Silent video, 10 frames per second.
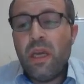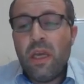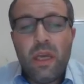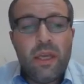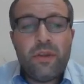
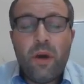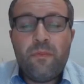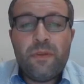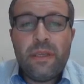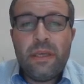And
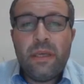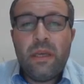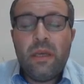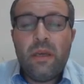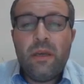hopefully,
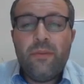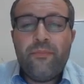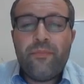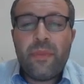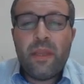I
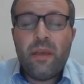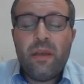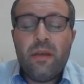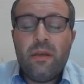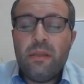
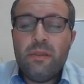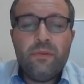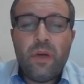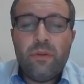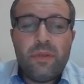
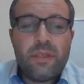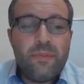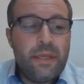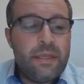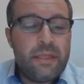will
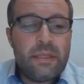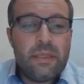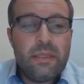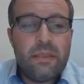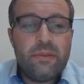explain it
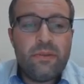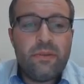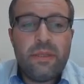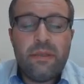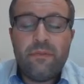to
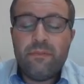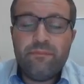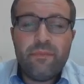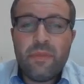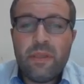the
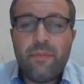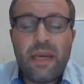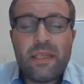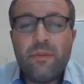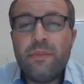
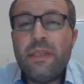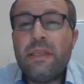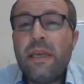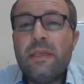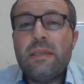maximum
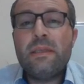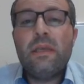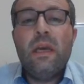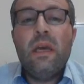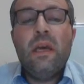details.
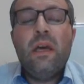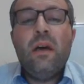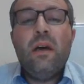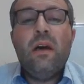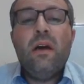
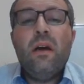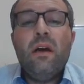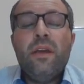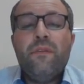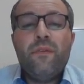
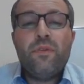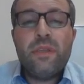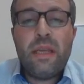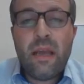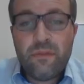If you
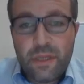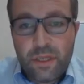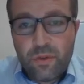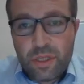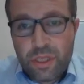still have any
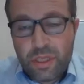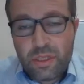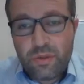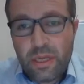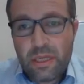questions,
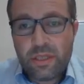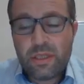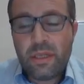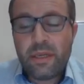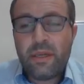you can just
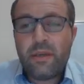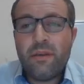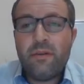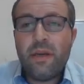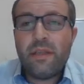like
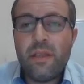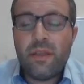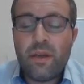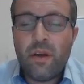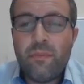write in
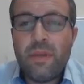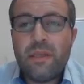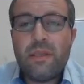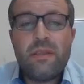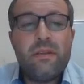the
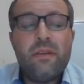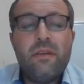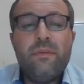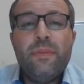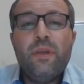comments
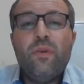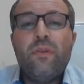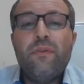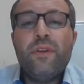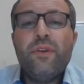below the
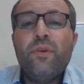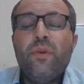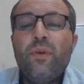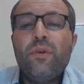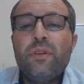video
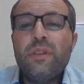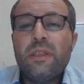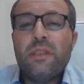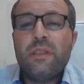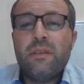or
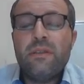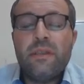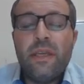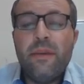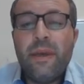just
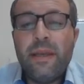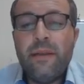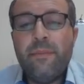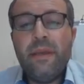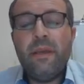email
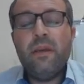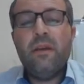me